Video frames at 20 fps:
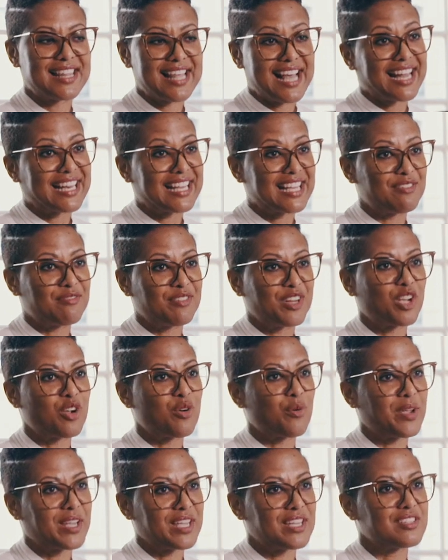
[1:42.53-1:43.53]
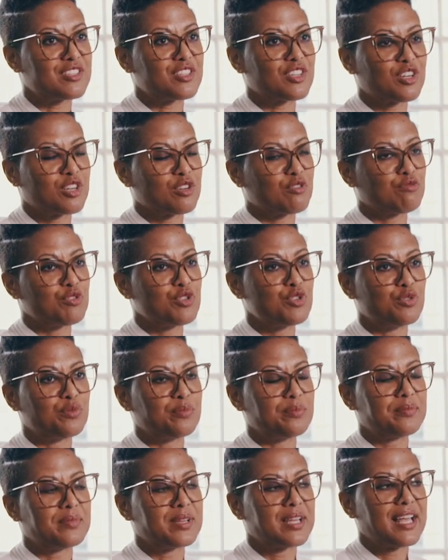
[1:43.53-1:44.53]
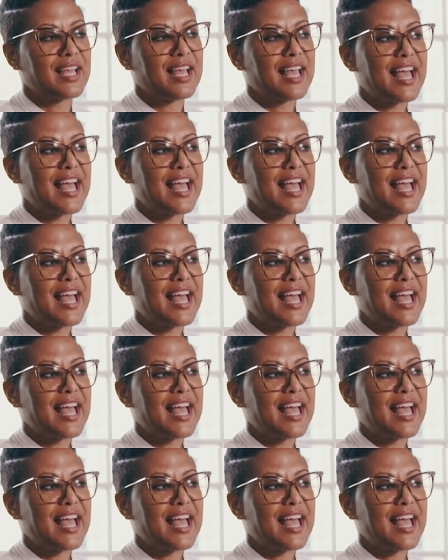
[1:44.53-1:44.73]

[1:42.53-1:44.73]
that evening going into her room.